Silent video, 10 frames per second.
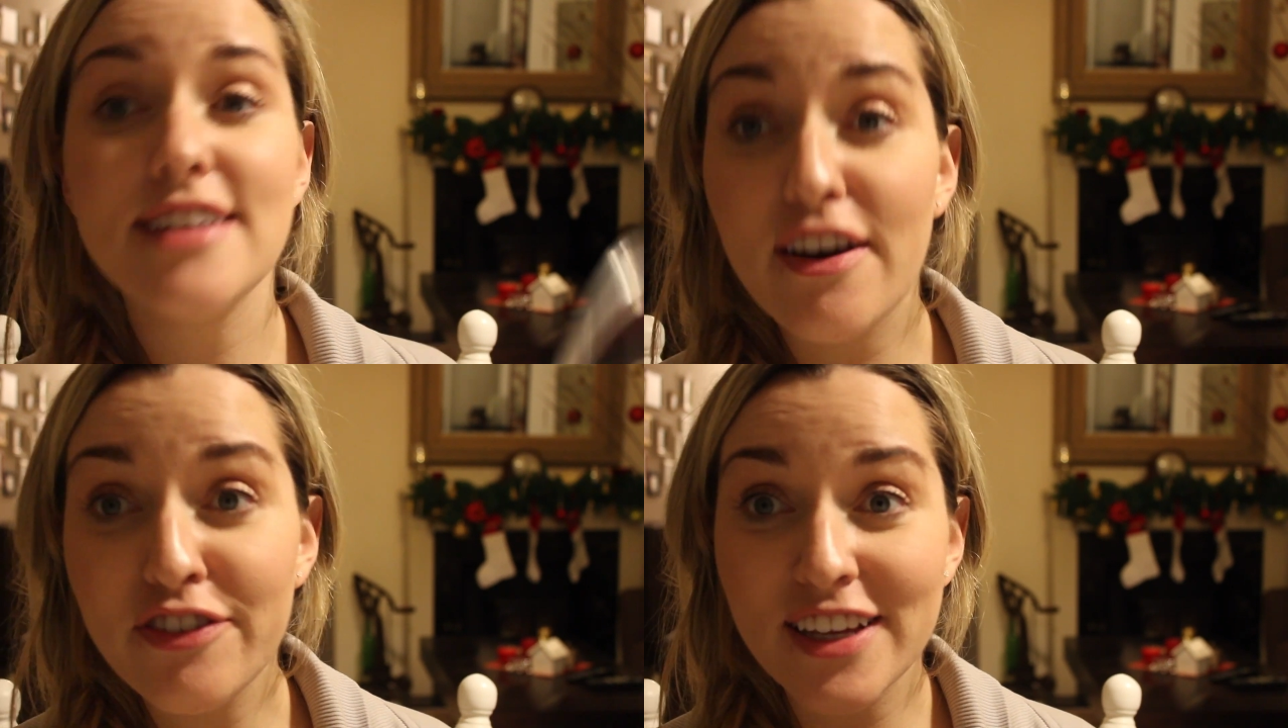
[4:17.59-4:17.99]

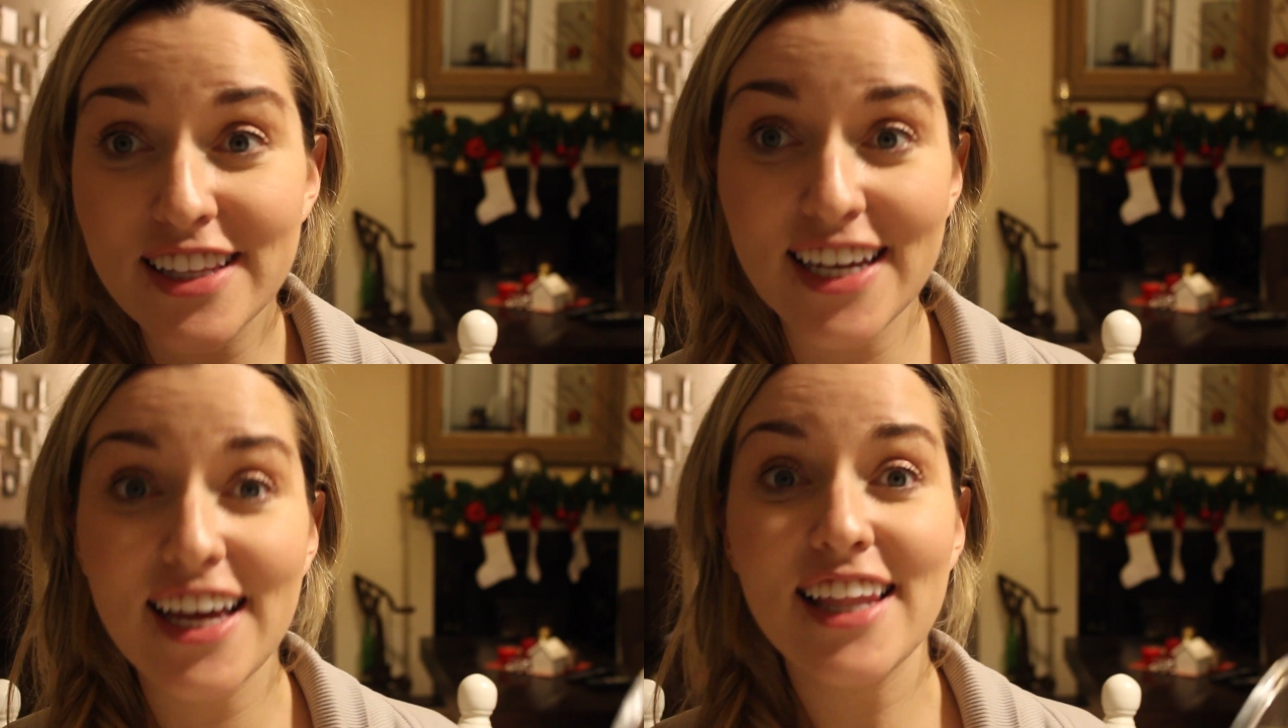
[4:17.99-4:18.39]

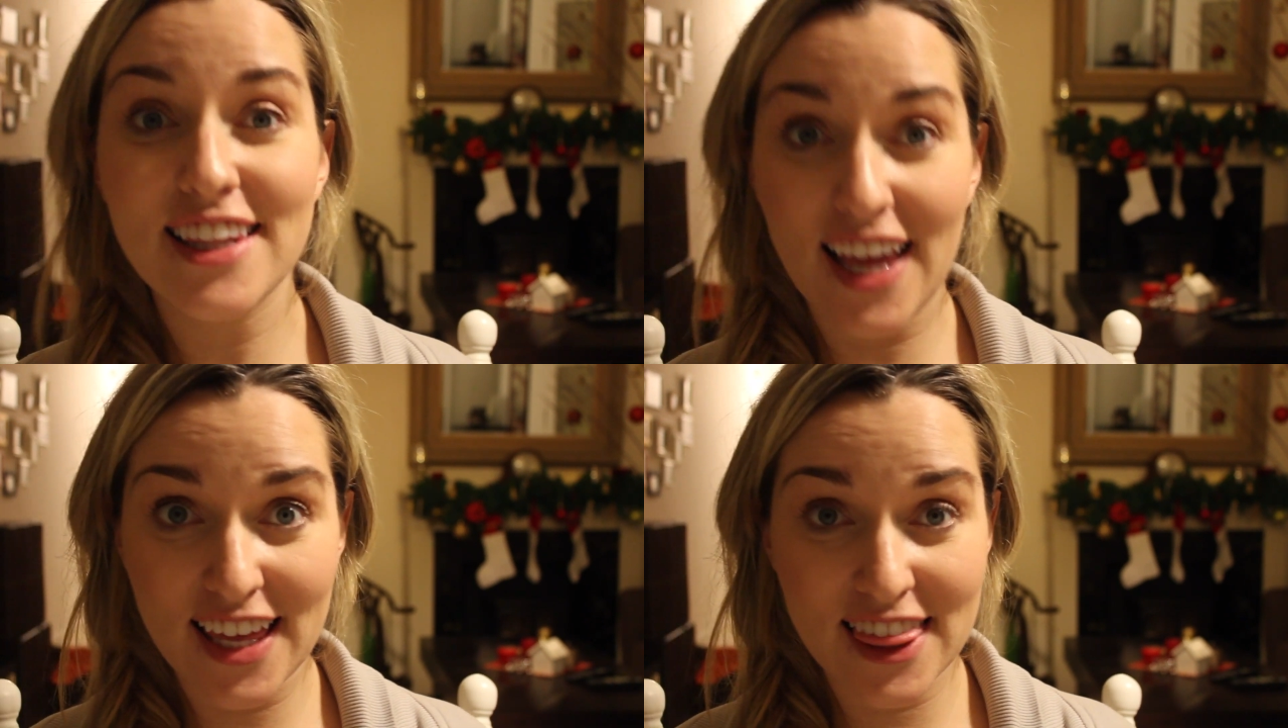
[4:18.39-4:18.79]
Definitely
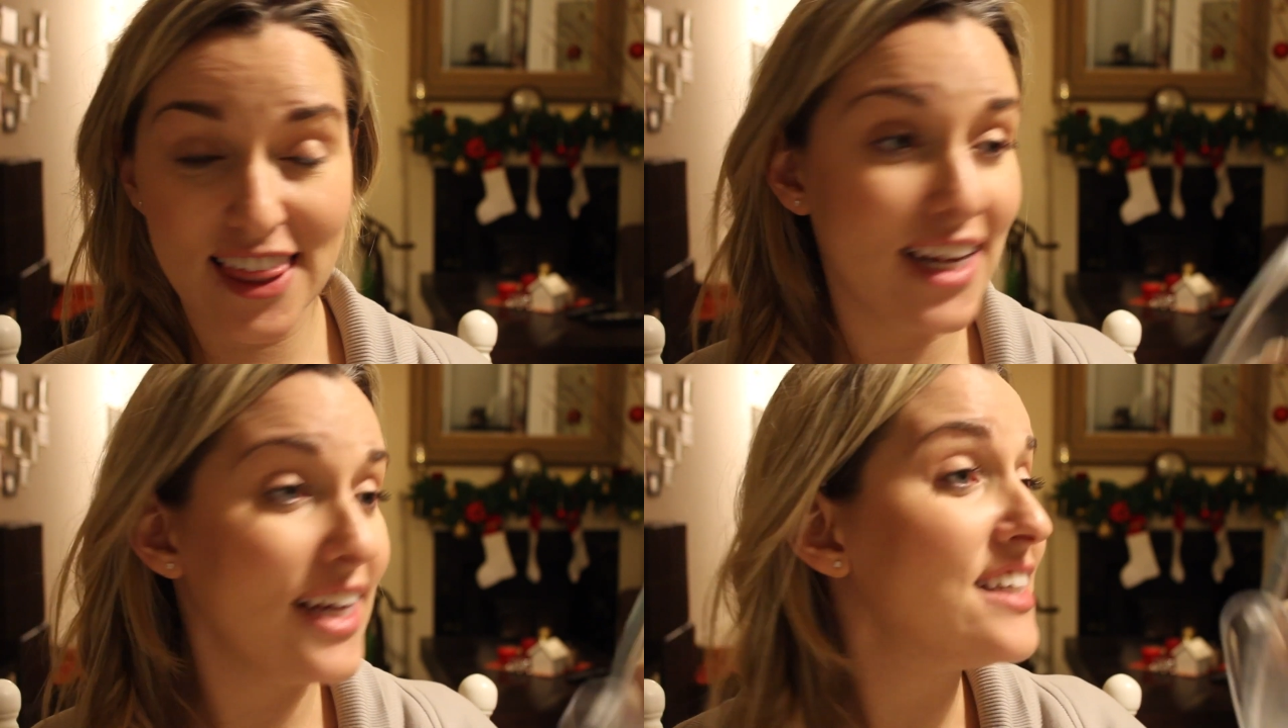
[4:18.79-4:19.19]

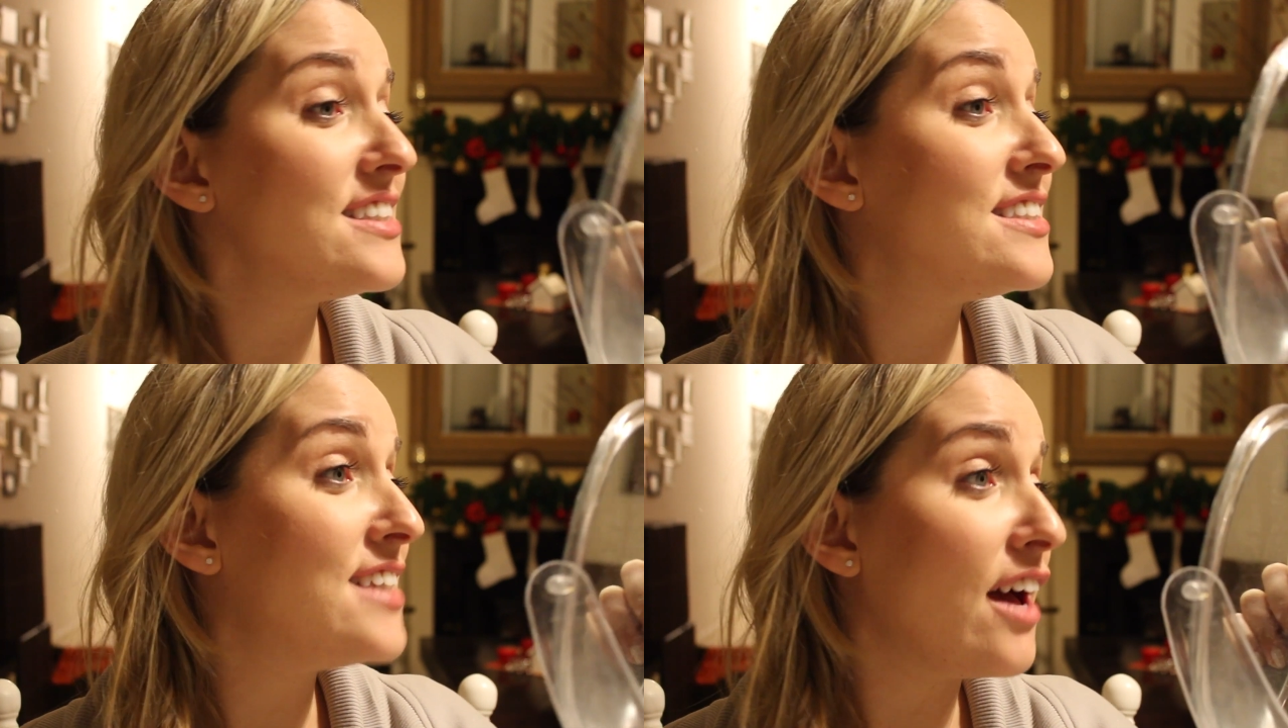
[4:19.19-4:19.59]

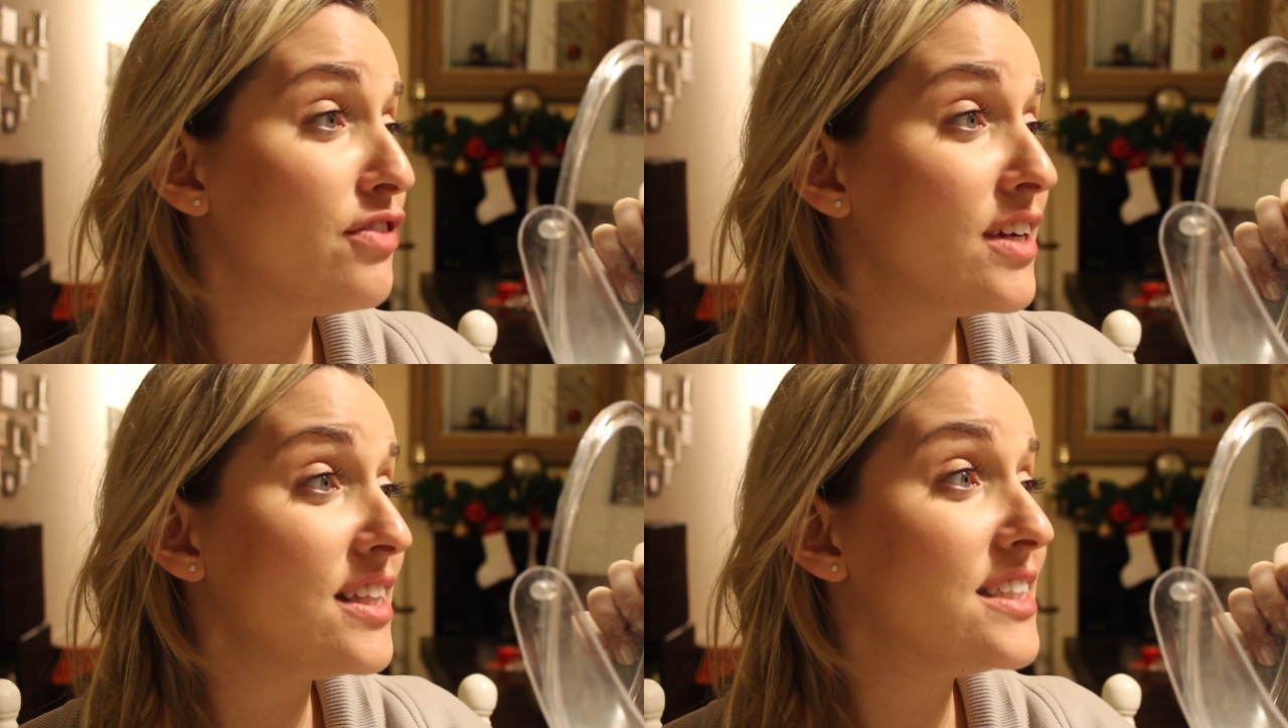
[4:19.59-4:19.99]
lengthening,
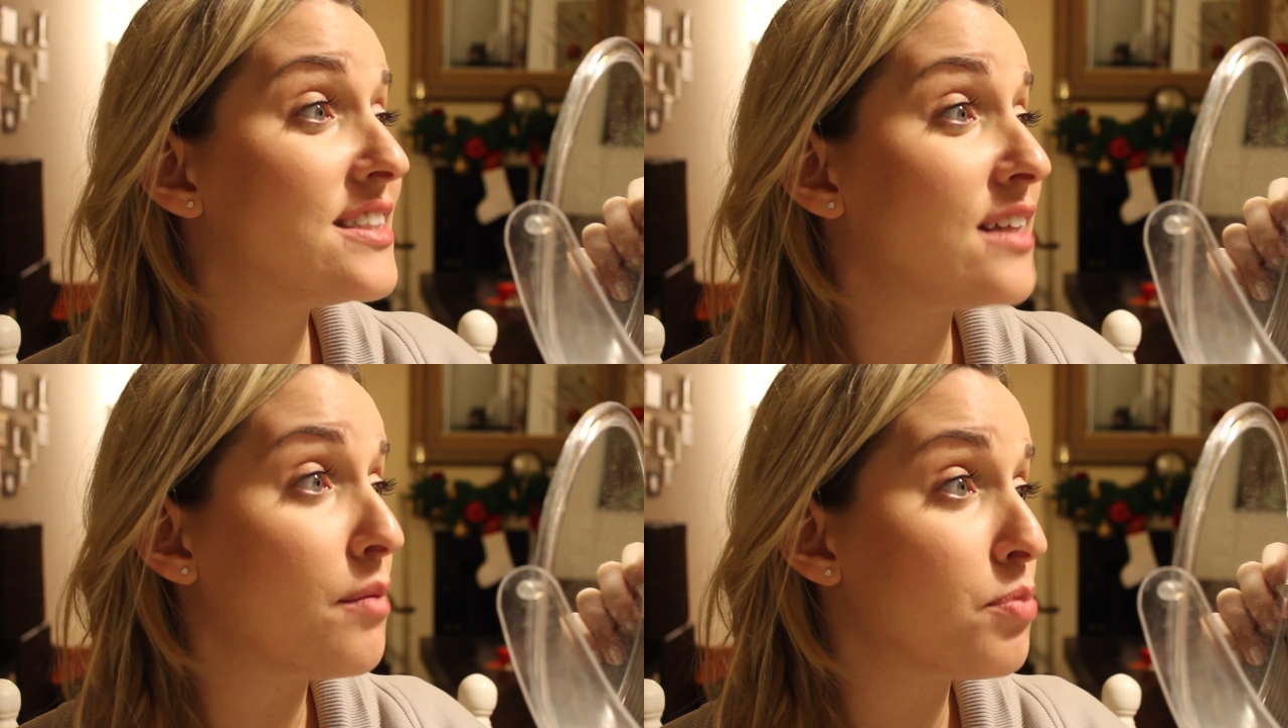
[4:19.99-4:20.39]
definitely
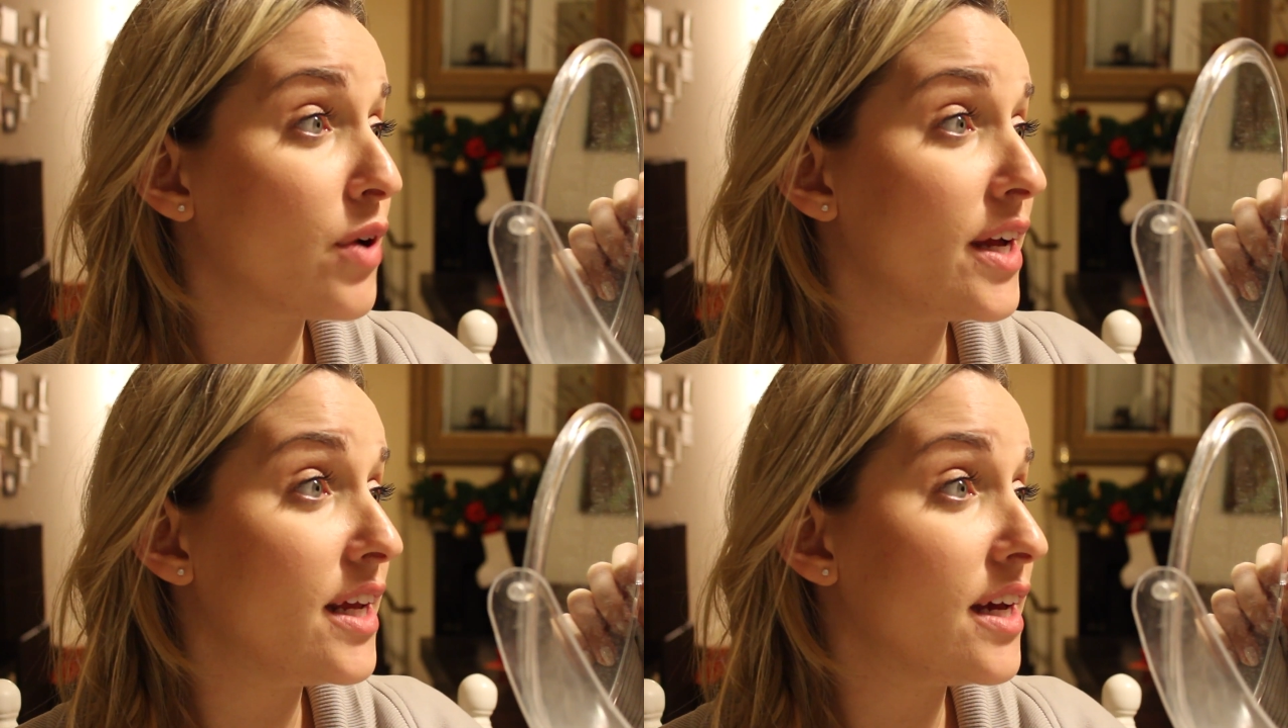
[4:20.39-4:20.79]

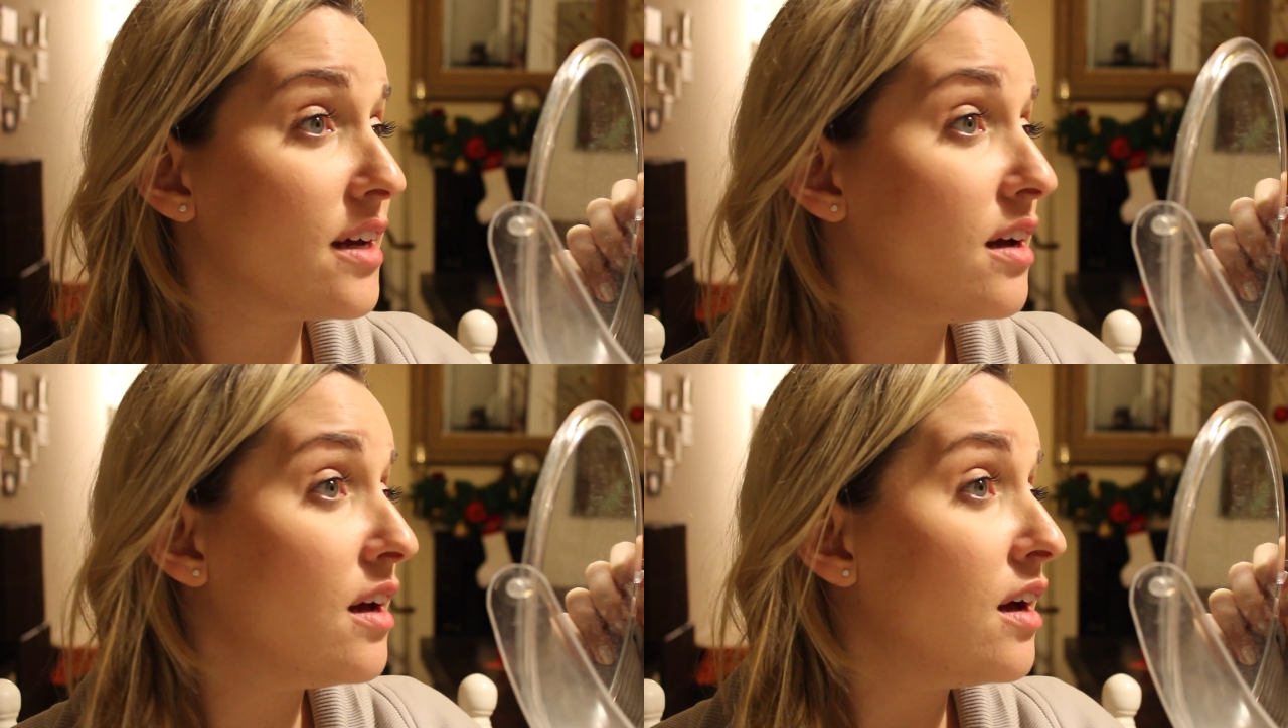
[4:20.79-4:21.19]

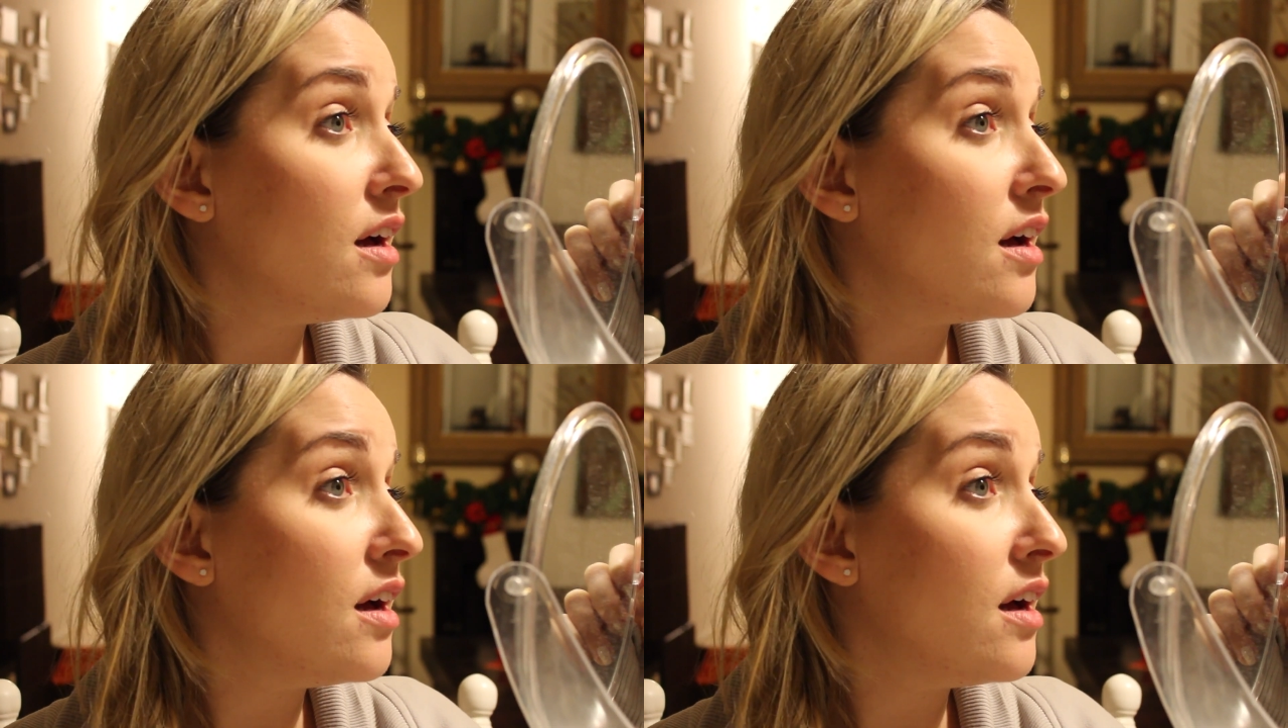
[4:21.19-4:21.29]
separating.